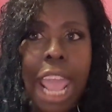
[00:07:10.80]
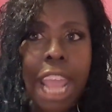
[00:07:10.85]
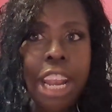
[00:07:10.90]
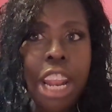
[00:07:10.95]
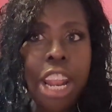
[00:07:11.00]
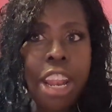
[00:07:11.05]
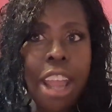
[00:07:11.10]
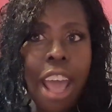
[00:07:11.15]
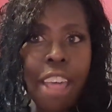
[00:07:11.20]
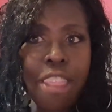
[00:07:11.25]

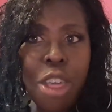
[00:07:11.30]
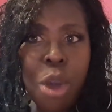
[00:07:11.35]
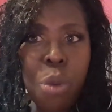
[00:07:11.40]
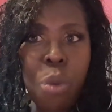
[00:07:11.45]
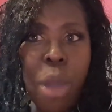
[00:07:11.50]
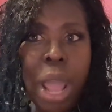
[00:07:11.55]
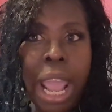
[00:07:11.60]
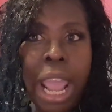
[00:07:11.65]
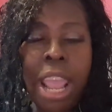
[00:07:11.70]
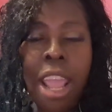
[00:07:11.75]
And
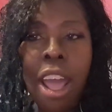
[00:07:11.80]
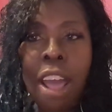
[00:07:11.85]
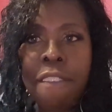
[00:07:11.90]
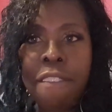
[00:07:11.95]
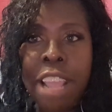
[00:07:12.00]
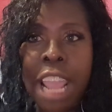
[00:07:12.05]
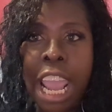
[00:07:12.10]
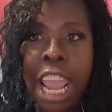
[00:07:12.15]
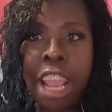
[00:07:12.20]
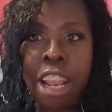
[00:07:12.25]
another way
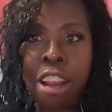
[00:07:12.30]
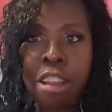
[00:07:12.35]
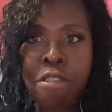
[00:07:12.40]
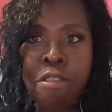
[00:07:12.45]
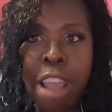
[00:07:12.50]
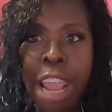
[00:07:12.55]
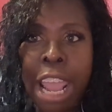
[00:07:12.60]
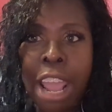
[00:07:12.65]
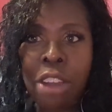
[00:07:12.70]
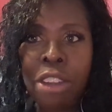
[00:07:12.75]
of getting
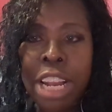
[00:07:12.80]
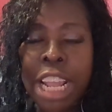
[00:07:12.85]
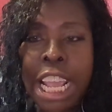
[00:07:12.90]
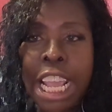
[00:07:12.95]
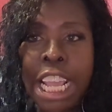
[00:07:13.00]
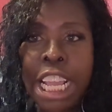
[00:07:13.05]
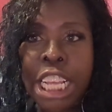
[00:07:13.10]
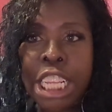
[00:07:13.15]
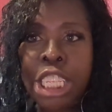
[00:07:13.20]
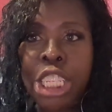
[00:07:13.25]
around
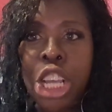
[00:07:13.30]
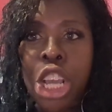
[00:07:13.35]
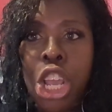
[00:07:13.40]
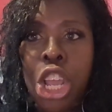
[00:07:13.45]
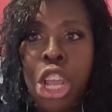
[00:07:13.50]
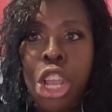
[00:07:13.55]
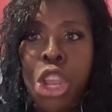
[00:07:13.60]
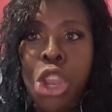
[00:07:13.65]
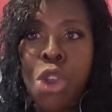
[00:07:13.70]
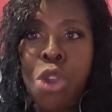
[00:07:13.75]
is
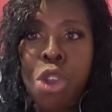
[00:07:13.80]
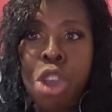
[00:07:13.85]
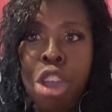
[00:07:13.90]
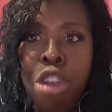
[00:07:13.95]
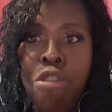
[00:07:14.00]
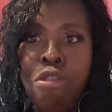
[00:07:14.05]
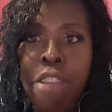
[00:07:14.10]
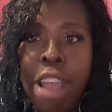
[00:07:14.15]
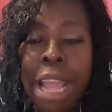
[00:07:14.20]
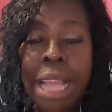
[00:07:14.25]
you
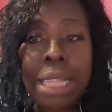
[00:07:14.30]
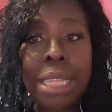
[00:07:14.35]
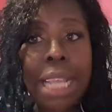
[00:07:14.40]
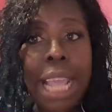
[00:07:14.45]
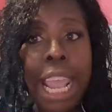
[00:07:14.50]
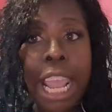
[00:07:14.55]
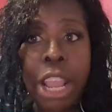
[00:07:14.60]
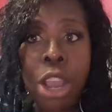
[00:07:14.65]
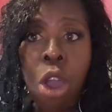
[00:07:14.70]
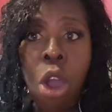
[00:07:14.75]
could
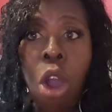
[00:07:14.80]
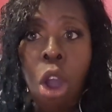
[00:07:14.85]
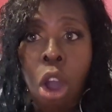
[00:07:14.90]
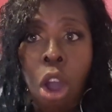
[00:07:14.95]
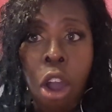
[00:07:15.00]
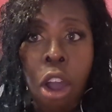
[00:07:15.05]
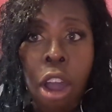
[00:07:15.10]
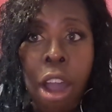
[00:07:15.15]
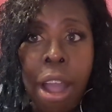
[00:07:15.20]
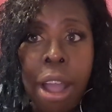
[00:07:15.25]
rent a
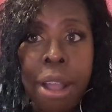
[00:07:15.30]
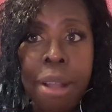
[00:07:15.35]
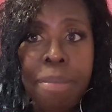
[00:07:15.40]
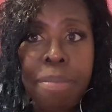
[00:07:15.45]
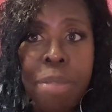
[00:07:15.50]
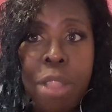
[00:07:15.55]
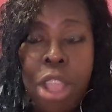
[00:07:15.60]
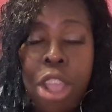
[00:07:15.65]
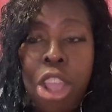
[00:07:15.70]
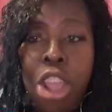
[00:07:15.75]
car,
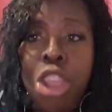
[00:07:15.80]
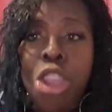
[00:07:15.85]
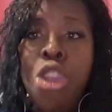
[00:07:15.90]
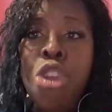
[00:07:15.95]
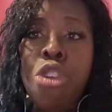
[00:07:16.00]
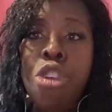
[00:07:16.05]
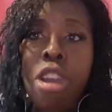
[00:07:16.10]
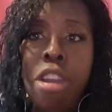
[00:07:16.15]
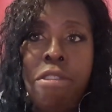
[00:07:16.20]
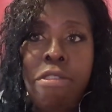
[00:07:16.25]

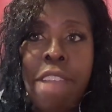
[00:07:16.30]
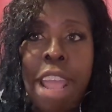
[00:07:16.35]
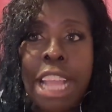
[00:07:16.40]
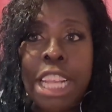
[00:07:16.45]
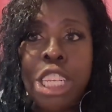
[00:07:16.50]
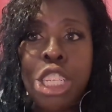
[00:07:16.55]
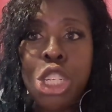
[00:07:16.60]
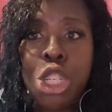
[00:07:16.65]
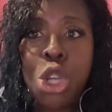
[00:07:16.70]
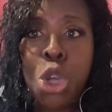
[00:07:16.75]
you could
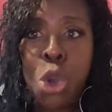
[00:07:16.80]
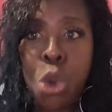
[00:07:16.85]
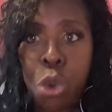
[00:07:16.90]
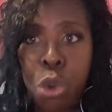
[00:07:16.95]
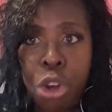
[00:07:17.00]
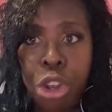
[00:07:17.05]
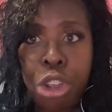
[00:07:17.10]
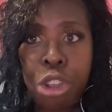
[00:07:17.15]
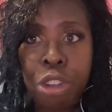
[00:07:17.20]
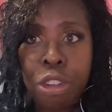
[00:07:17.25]
rent
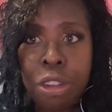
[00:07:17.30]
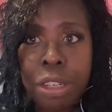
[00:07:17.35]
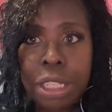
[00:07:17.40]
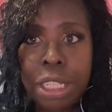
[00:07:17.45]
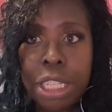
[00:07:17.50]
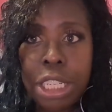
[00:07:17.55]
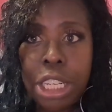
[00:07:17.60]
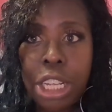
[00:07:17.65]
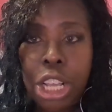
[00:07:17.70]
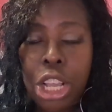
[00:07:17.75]

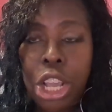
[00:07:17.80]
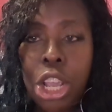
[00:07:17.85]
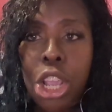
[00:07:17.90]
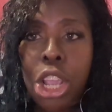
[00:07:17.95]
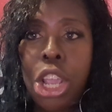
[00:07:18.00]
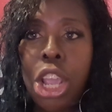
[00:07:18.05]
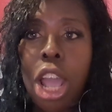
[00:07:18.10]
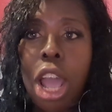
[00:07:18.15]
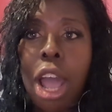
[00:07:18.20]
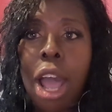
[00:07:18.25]
scooters.
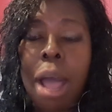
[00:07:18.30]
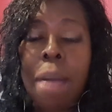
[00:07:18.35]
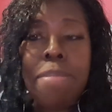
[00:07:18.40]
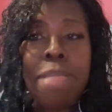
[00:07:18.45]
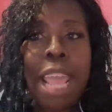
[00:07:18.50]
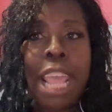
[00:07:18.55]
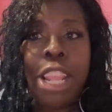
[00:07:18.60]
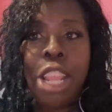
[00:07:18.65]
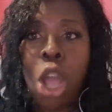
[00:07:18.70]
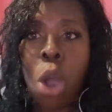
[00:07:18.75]

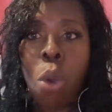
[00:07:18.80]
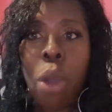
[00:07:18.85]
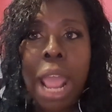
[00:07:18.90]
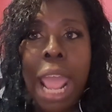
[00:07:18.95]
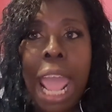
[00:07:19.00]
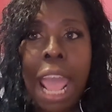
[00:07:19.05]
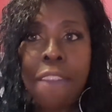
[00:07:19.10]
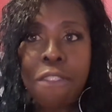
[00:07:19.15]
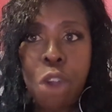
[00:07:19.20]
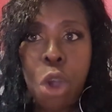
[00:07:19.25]
They don't
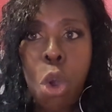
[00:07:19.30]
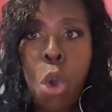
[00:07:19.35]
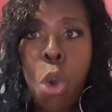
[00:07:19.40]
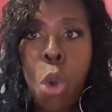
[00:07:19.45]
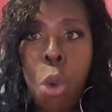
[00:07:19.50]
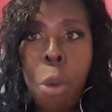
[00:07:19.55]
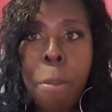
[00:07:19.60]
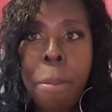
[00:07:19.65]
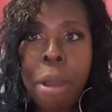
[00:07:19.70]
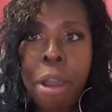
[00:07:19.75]
have
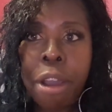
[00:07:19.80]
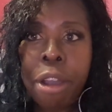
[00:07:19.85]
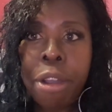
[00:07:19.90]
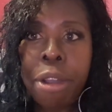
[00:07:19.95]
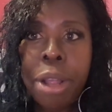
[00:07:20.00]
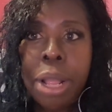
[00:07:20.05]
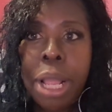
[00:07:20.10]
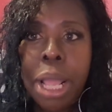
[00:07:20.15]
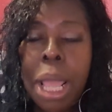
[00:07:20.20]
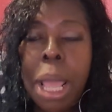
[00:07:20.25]

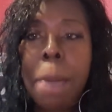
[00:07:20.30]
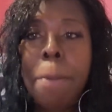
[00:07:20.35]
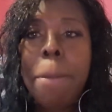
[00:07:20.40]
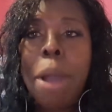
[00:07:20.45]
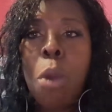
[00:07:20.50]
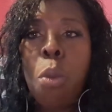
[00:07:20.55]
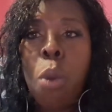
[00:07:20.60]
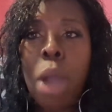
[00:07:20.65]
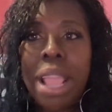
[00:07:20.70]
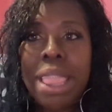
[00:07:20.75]
Uber,
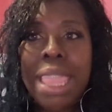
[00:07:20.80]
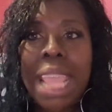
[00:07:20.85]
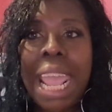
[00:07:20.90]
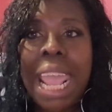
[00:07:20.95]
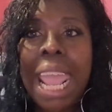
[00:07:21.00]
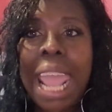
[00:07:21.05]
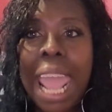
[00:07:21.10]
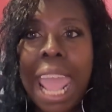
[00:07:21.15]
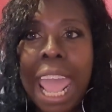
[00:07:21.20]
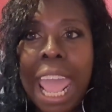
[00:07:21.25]
but what
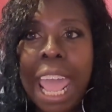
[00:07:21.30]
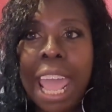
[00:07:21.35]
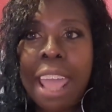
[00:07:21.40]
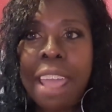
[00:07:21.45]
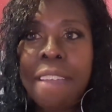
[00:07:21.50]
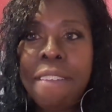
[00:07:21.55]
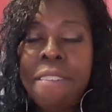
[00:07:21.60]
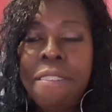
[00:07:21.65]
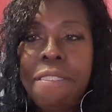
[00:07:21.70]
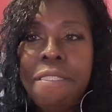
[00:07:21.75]
they
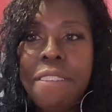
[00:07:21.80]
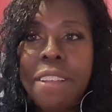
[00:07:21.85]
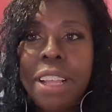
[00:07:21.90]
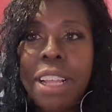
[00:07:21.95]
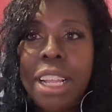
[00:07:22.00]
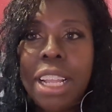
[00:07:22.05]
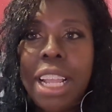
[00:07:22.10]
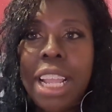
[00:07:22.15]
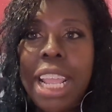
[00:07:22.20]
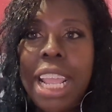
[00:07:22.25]
have
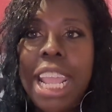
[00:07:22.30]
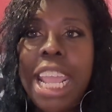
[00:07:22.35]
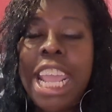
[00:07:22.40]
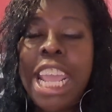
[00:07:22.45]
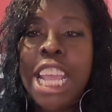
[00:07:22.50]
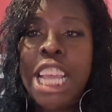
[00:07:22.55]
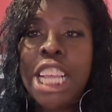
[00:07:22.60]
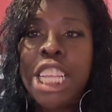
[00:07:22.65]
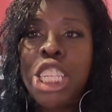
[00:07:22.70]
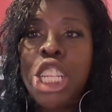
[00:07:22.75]

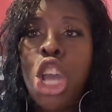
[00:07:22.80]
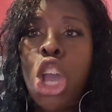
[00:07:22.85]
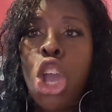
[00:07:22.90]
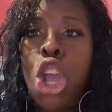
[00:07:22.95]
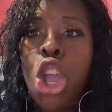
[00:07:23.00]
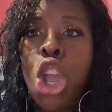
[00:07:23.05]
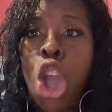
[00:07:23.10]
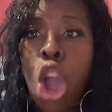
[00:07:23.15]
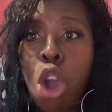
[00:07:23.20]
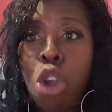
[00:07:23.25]
is
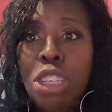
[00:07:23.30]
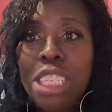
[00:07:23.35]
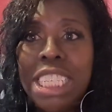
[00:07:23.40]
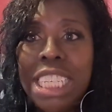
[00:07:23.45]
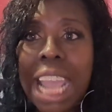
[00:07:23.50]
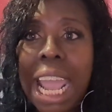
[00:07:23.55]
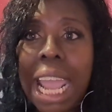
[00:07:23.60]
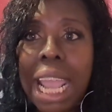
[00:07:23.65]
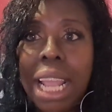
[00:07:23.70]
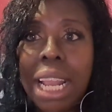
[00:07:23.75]

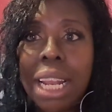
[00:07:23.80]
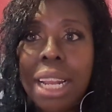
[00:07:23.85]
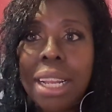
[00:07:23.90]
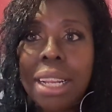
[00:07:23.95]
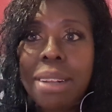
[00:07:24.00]
Gojet,